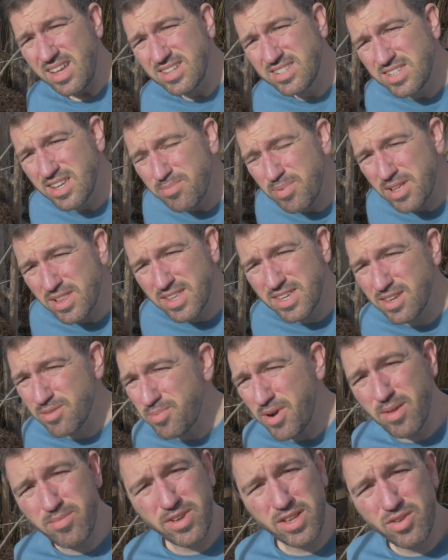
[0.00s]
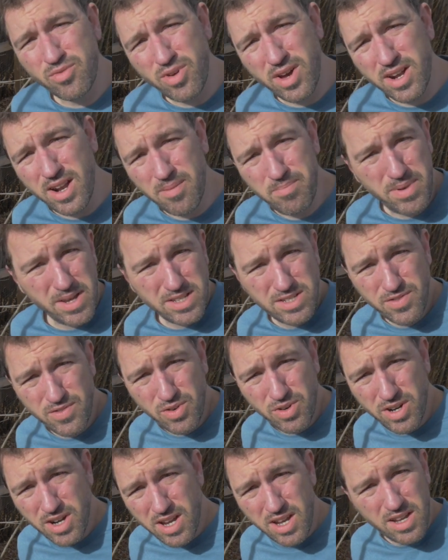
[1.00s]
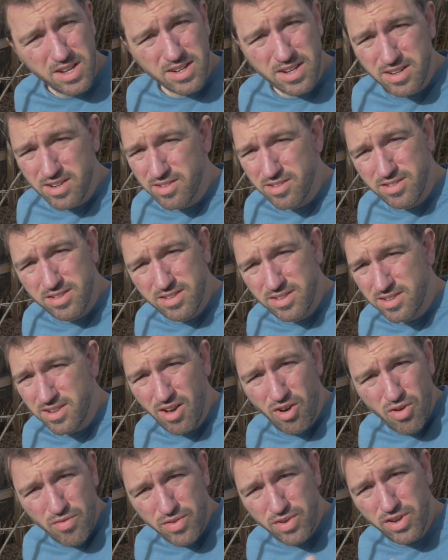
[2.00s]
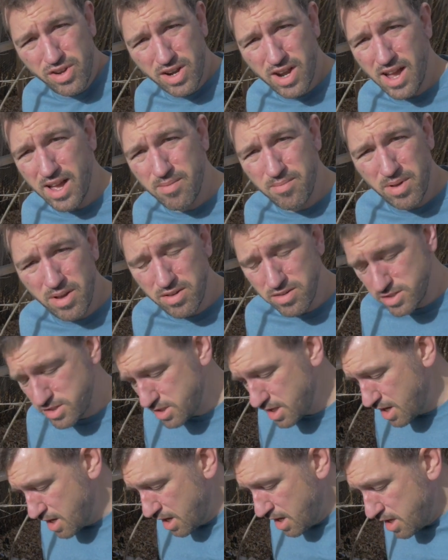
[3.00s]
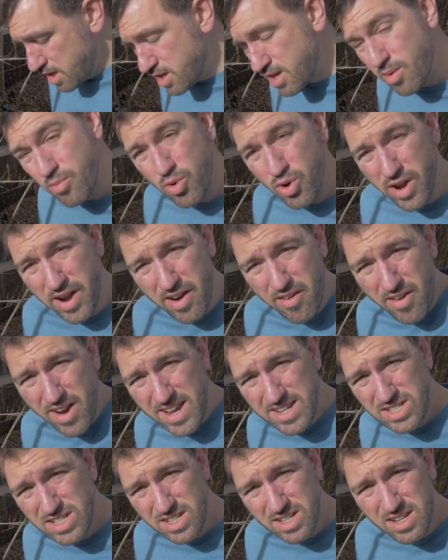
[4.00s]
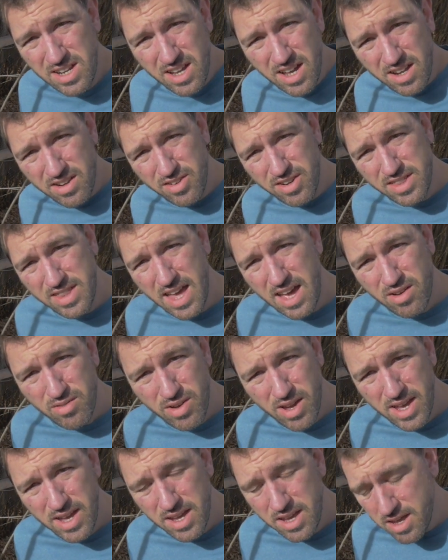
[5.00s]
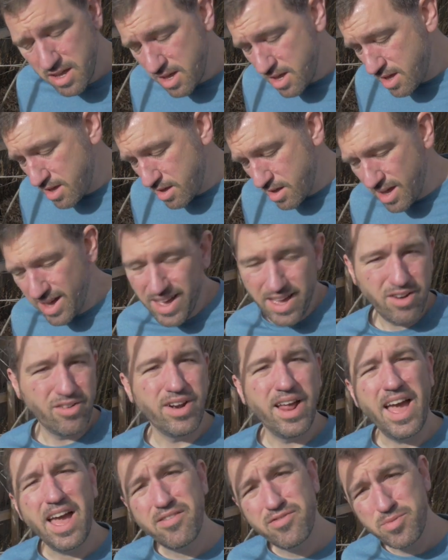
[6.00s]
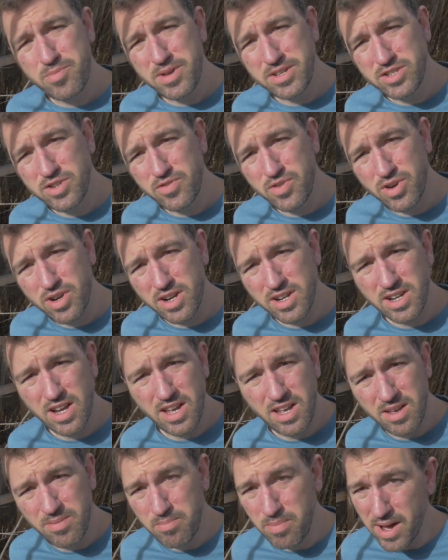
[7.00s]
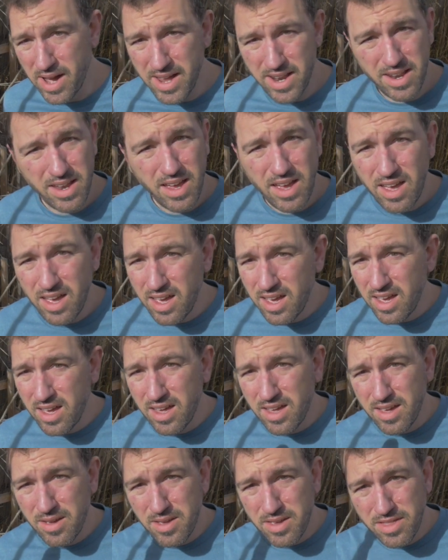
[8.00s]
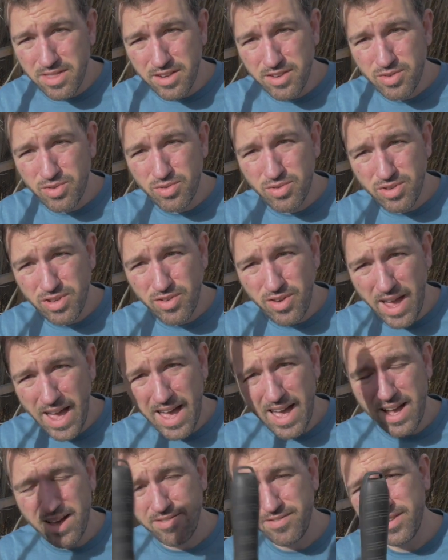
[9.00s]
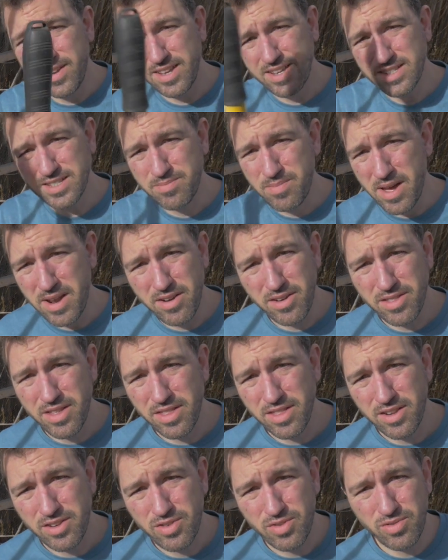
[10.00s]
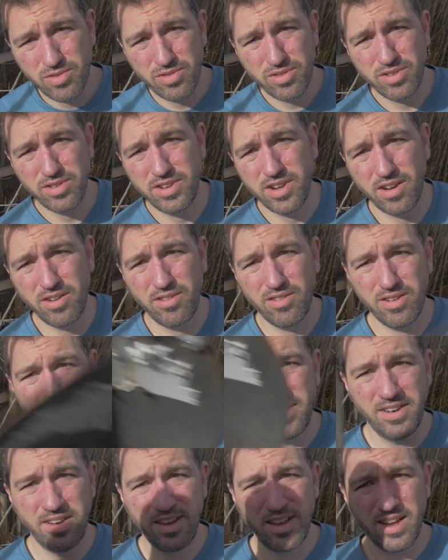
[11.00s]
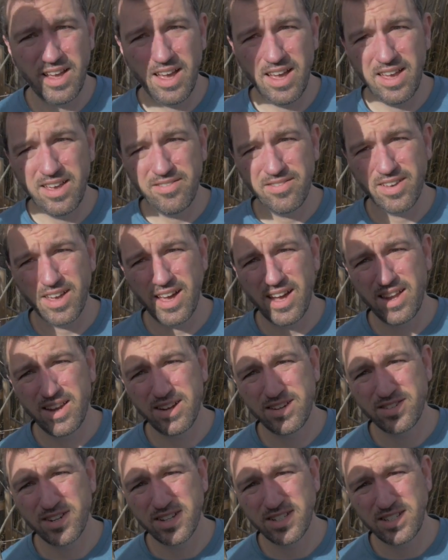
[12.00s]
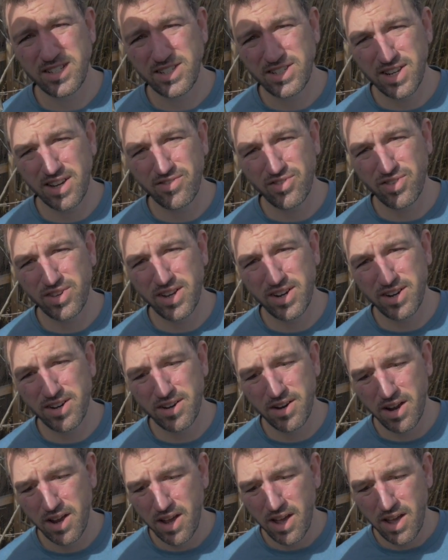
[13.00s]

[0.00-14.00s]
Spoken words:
Typically, you're probably going to want a pitchfork to turn over your compost. You get more aeration under it that way. I don't have a pitchfork, but the tool you have is better than the tool you don't. I've got a trusty shovel here.